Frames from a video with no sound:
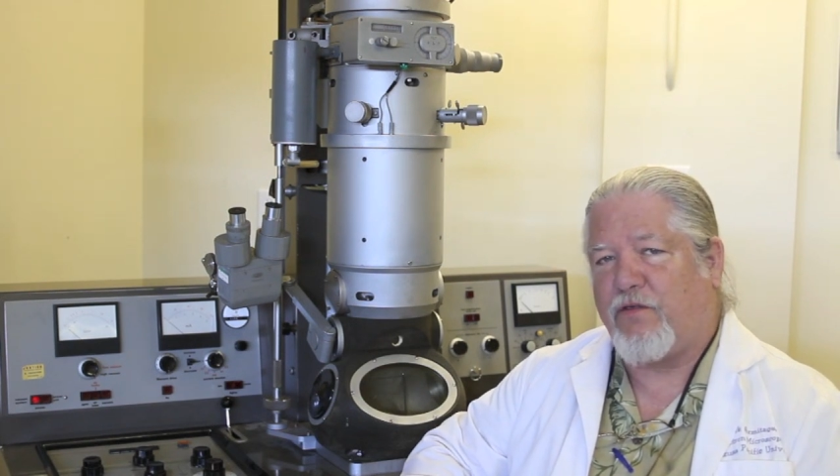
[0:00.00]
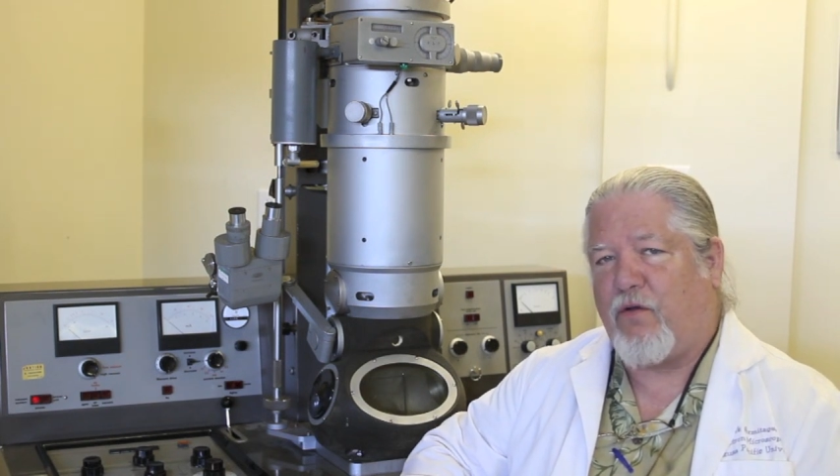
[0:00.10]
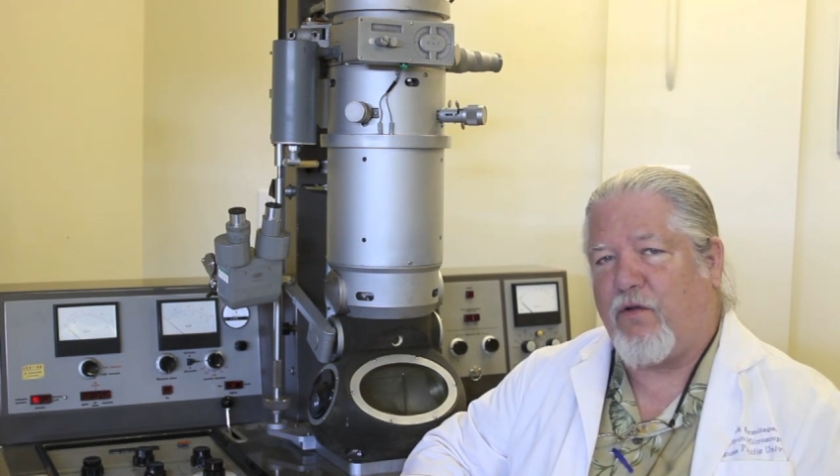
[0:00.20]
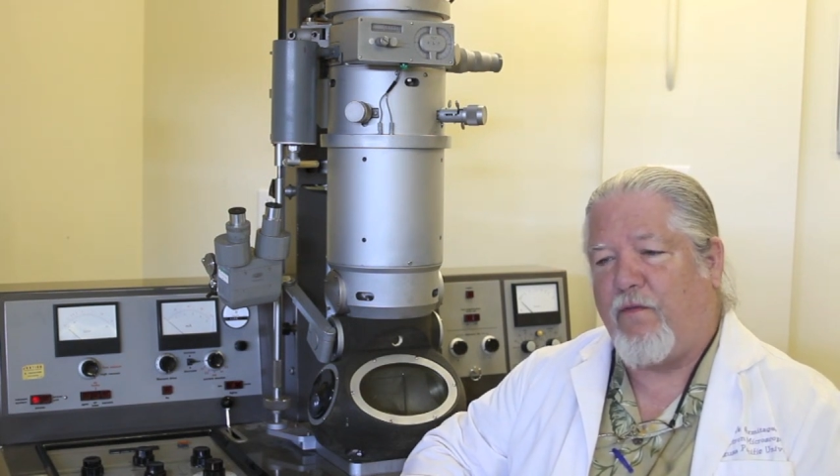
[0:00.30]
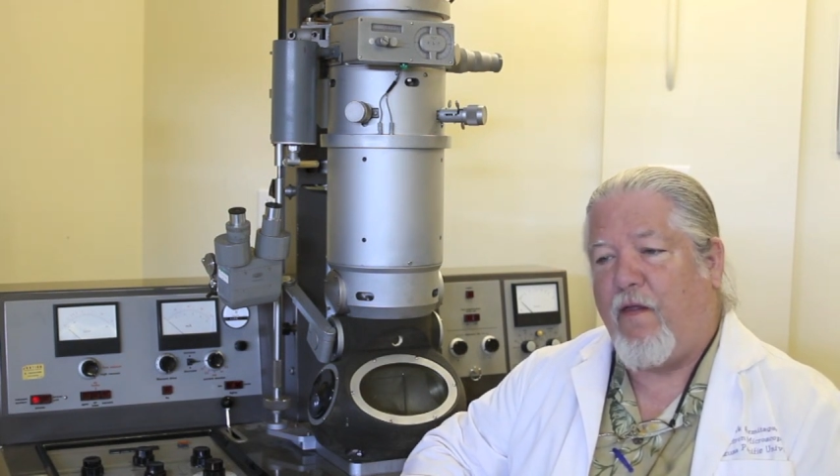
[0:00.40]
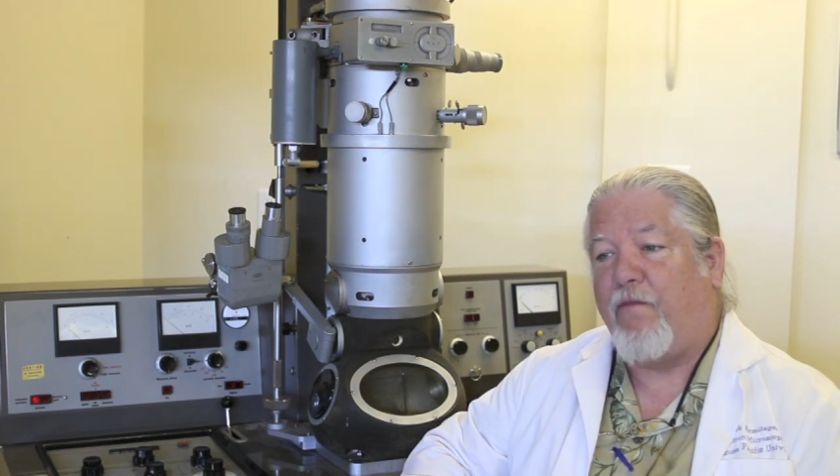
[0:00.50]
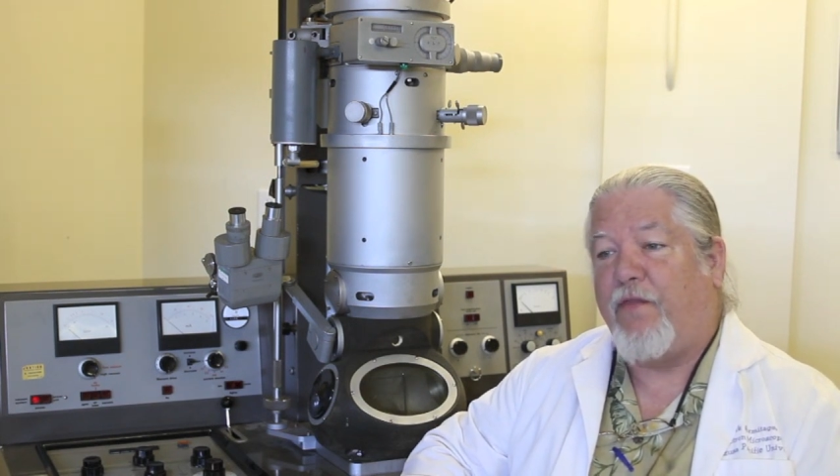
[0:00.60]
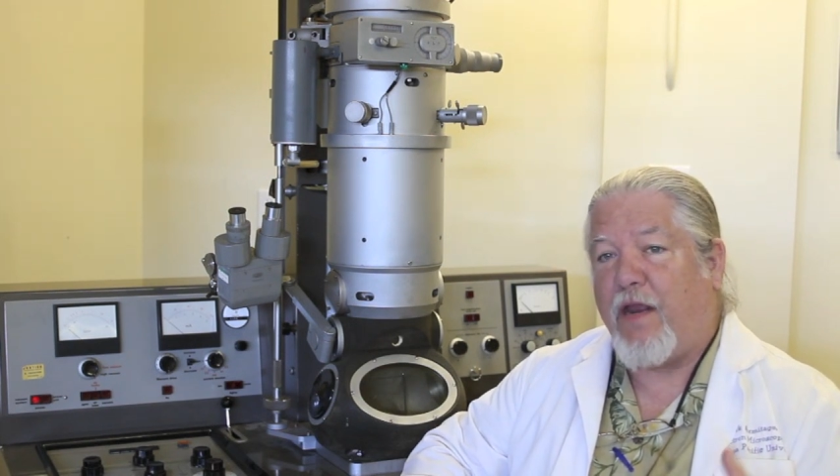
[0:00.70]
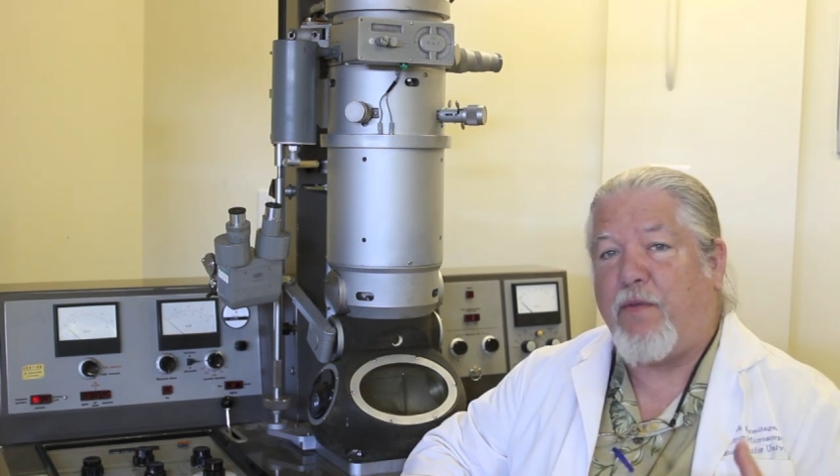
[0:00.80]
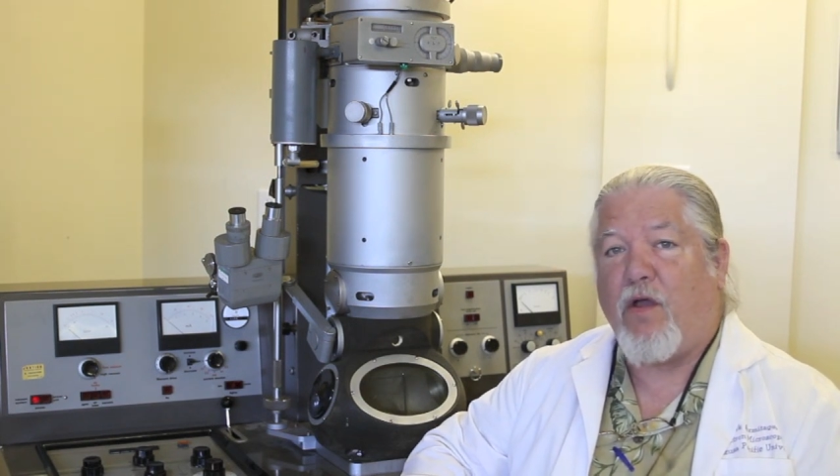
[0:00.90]
old,
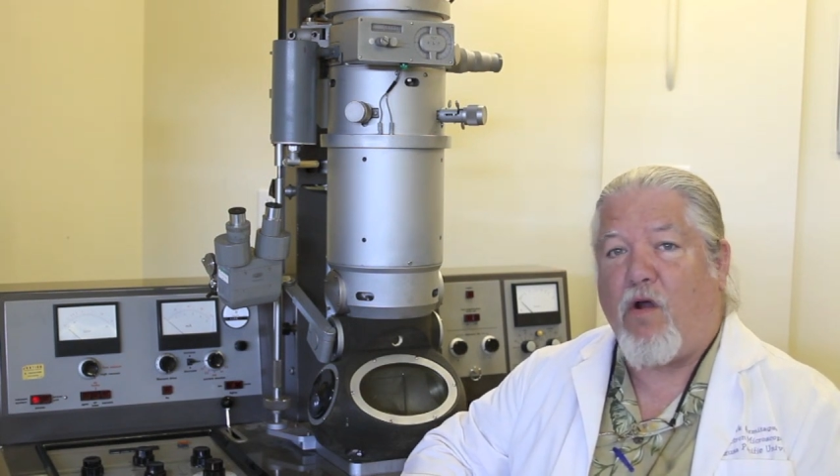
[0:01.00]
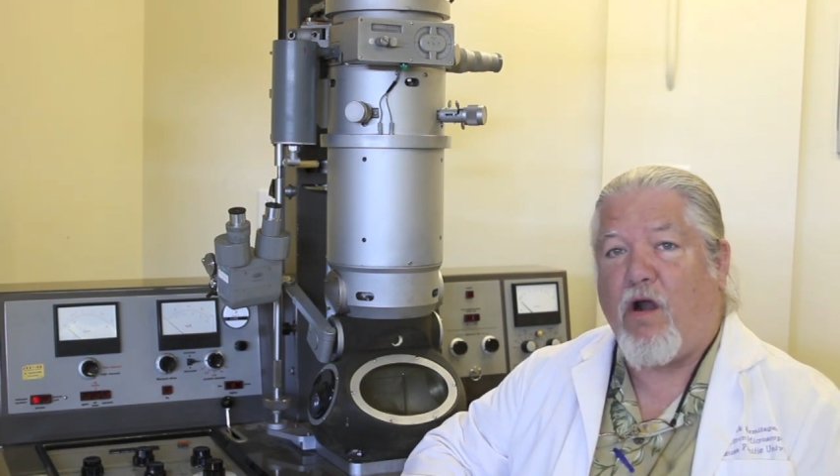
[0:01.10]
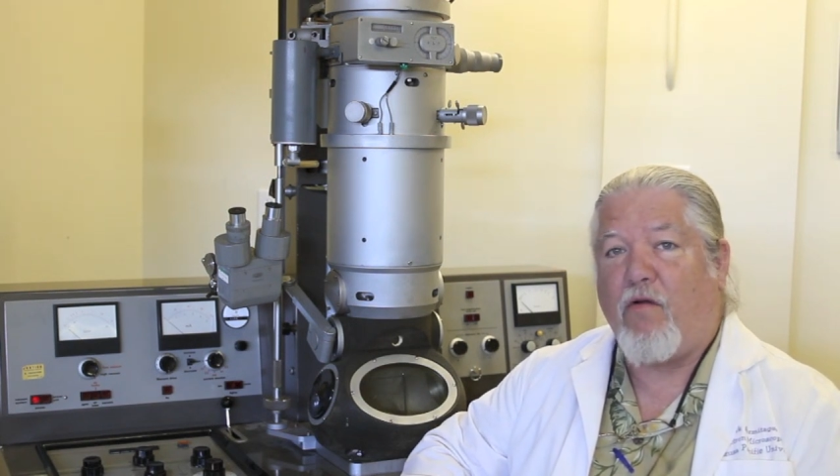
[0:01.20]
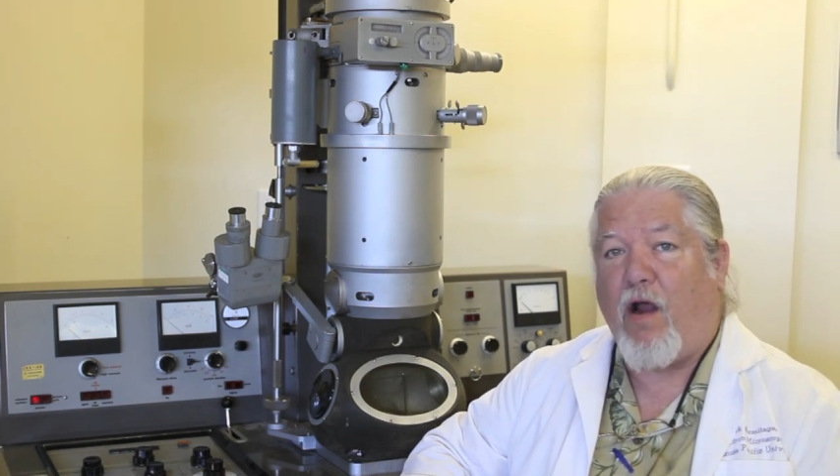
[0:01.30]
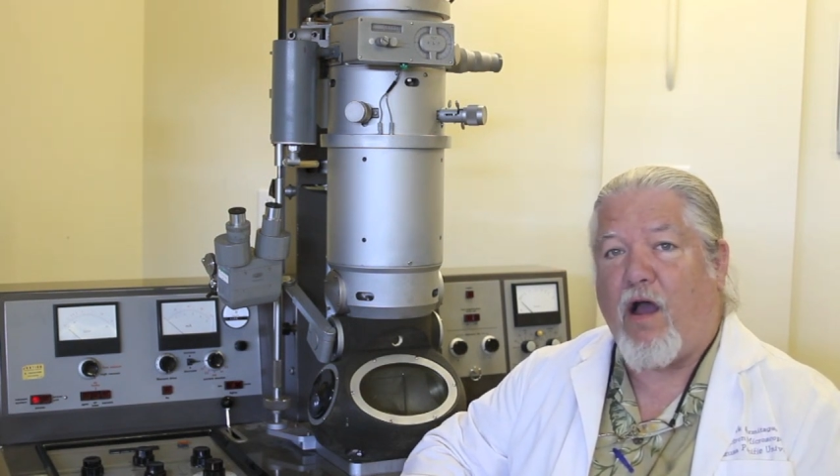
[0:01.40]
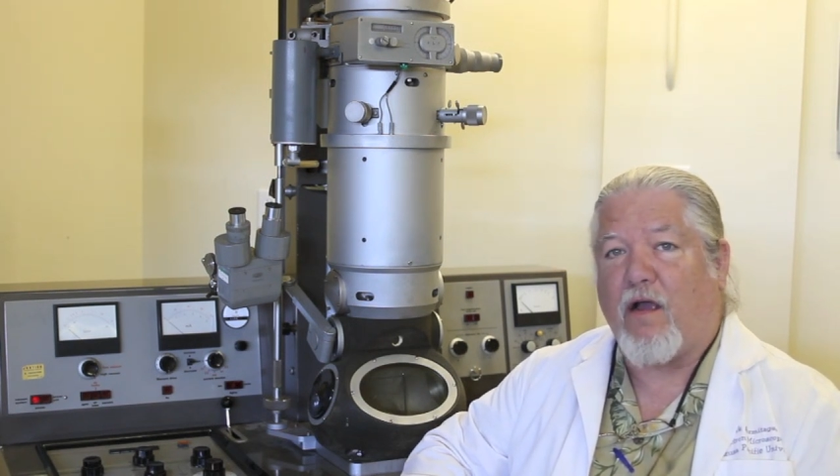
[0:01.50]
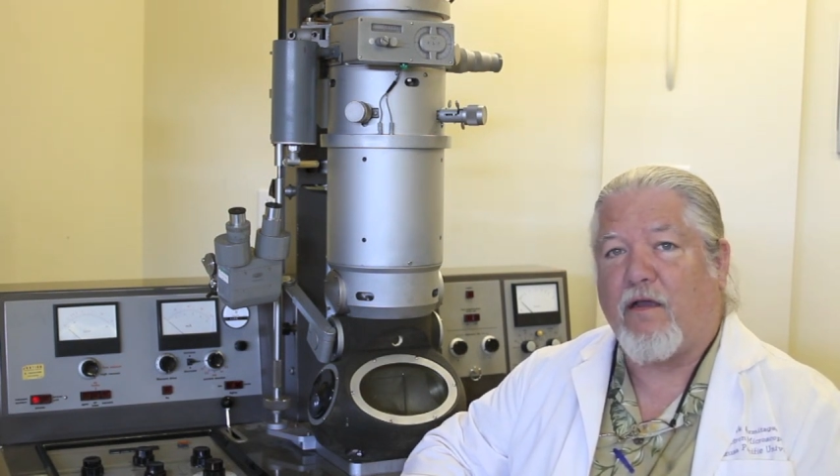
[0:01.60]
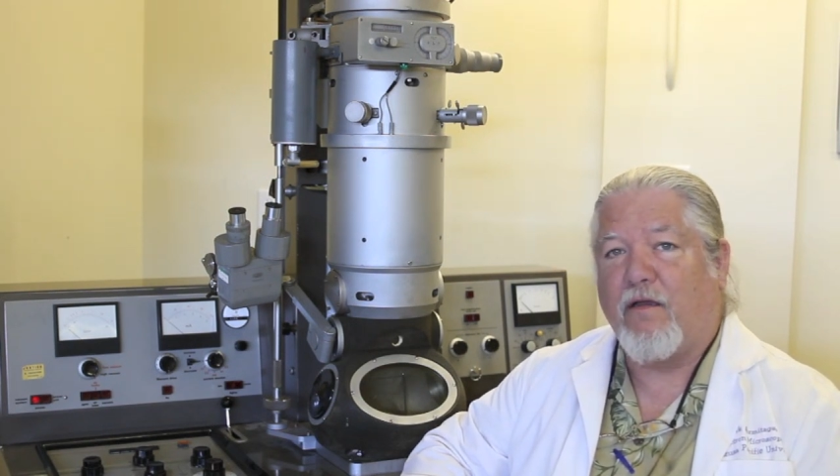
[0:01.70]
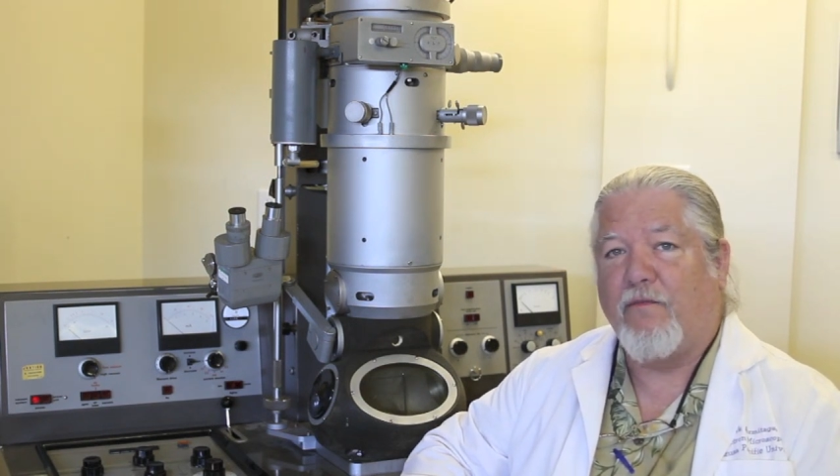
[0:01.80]
they'd be hard rock.